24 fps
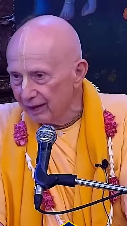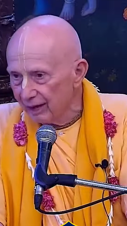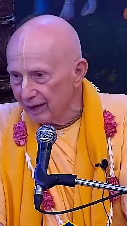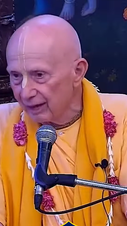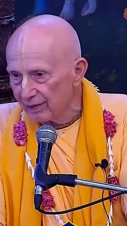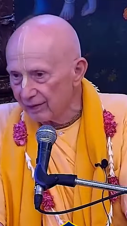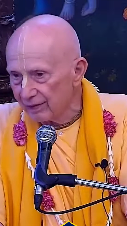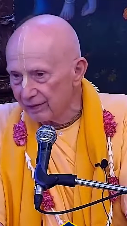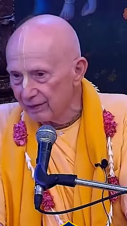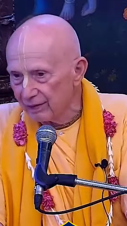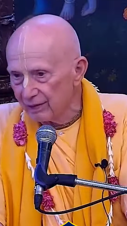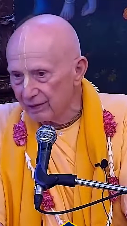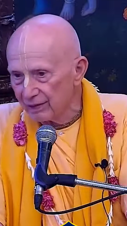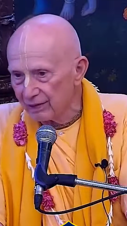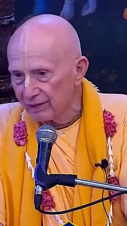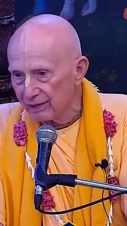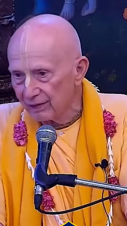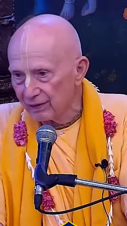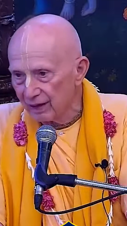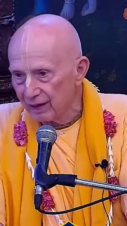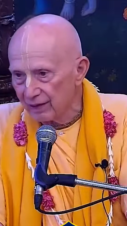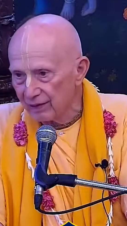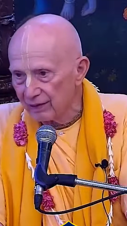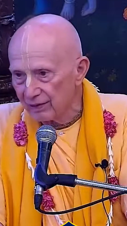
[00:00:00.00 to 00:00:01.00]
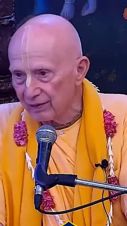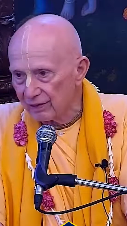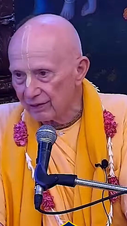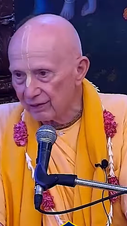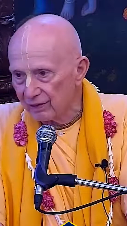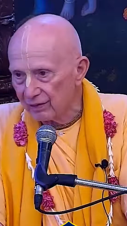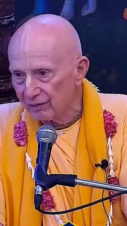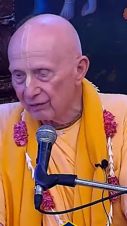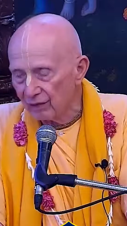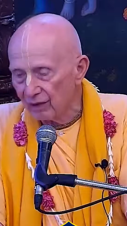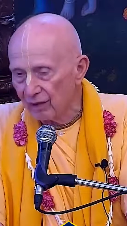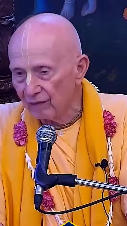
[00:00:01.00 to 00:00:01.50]
yes, in the sense
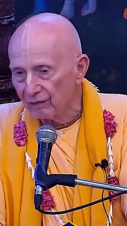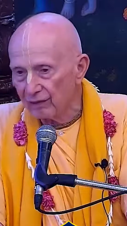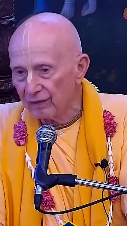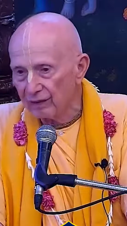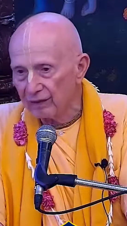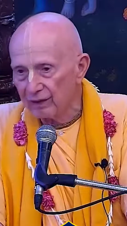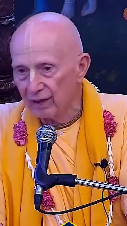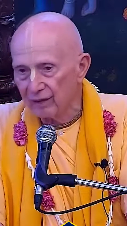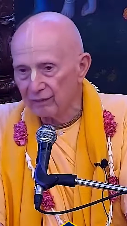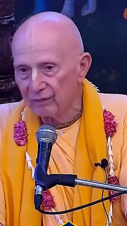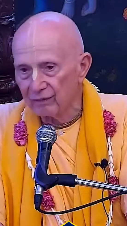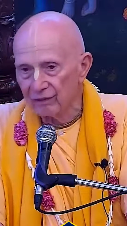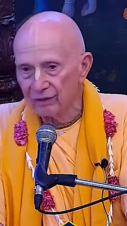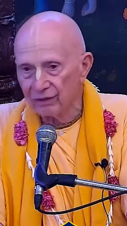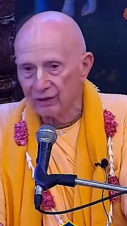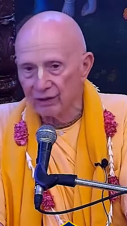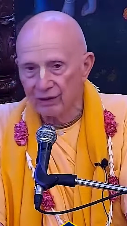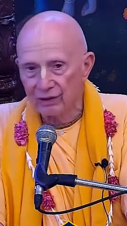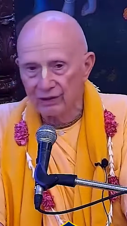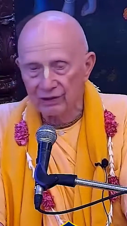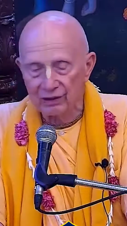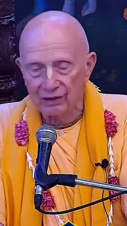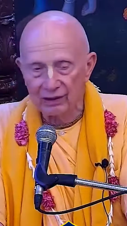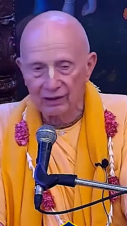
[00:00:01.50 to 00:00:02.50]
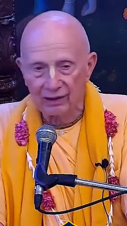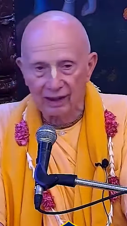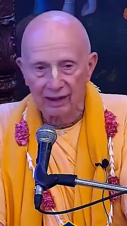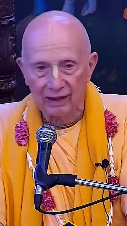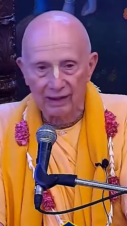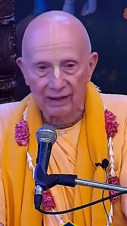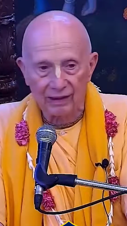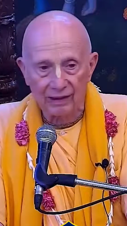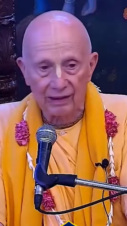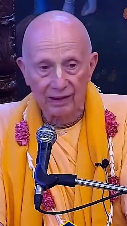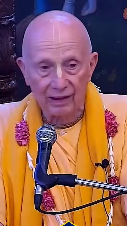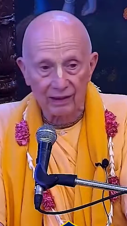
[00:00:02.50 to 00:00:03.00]
of the definition that
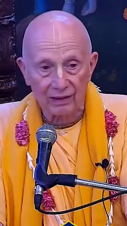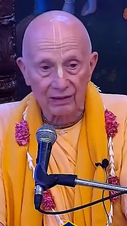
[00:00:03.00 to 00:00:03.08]
it